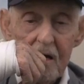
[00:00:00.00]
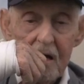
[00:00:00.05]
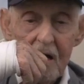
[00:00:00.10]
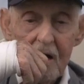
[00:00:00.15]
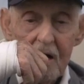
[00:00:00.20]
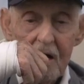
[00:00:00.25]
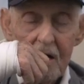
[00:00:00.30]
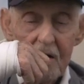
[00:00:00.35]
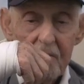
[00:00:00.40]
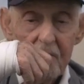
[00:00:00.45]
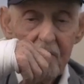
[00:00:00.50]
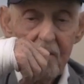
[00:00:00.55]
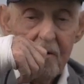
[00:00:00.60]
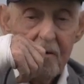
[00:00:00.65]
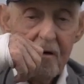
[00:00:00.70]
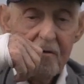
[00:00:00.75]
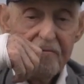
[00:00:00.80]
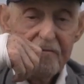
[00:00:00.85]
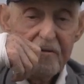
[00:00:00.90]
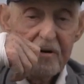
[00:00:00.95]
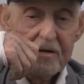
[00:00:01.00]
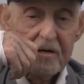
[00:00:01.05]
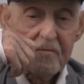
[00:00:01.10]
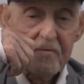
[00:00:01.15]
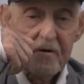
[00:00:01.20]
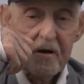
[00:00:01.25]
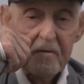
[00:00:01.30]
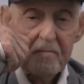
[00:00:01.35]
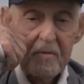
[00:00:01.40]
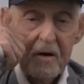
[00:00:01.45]
Uh, a friend
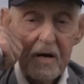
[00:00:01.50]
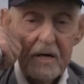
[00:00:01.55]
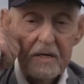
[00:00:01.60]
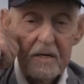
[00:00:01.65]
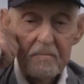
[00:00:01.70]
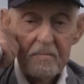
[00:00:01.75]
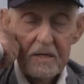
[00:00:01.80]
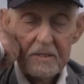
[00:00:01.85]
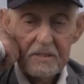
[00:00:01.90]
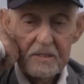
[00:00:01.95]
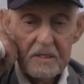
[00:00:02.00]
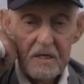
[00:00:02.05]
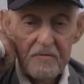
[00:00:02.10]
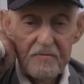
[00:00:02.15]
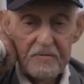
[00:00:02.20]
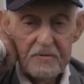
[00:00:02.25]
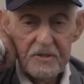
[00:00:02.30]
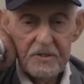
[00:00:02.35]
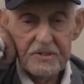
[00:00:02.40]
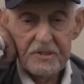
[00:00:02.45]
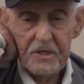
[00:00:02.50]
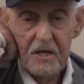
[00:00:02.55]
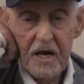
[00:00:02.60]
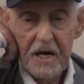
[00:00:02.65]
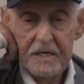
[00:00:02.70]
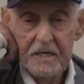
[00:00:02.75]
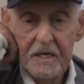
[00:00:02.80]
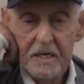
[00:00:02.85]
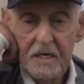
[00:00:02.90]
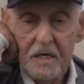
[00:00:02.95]
of mine and myself were
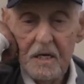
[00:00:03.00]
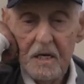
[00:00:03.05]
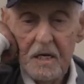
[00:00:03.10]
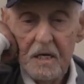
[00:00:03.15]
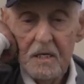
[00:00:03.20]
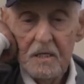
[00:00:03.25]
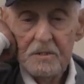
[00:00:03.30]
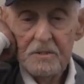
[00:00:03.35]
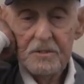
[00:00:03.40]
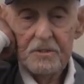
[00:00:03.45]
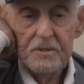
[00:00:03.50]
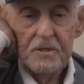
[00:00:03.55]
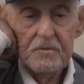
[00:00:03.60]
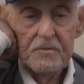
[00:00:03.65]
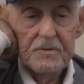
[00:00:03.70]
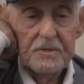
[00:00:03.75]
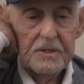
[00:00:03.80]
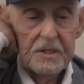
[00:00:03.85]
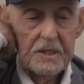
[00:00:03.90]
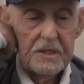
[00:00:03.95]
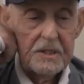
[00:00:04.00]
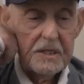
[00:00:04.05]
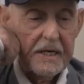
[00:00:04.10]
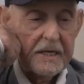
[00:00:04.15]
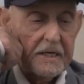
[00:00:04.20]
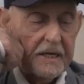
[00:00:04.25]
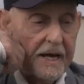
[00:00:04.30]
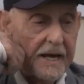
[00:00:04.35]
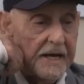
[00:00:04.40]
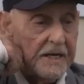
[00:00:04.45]
assigned to
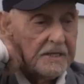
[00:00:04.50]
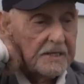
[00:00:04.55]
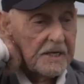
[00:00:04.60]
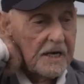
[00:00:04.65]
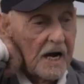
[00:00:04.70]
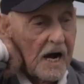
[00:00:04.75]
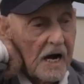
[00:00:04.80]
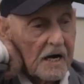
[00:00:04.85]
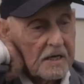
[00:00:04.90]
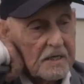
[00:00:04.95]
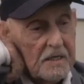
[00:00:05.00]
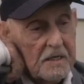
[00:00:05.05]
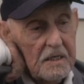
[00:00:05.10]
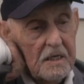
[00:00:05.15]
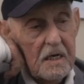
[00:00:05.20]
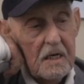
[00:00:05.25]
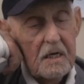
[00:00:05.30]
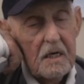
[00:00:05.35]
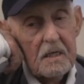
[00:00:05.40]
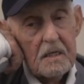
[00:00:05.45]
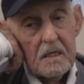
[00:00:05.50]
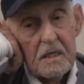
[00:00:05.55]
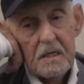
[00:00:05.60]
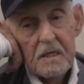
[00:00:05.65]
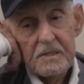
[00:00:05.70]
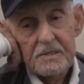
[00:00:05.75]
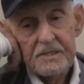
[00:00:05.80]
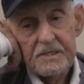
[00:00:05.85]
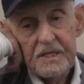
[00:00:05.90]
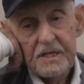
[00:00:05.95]
the Hancock
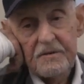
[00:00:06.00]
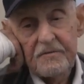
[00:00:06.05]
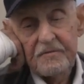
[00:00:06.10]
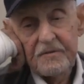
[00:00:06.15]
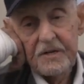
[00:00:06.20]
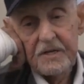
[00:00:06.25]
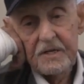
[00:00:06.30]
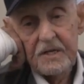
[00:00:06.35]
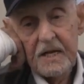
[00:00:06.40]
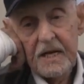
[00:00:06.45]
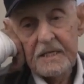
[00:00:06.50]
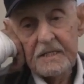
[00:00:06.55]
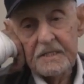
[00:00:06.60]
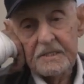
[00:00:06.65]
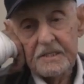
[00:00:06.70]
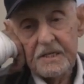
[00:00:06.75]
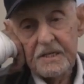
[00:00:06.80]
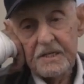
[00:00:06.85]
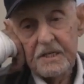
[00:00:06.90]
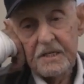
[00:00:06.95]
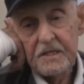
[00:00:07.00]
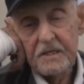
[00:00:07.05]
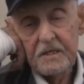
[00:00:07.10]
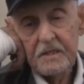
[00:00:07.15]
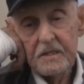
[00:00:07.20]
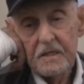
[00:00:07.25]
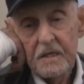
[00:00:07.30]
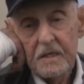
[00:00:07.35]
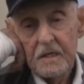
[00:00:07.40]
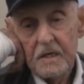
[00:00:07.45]
uh, CV
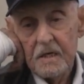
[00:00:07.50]
19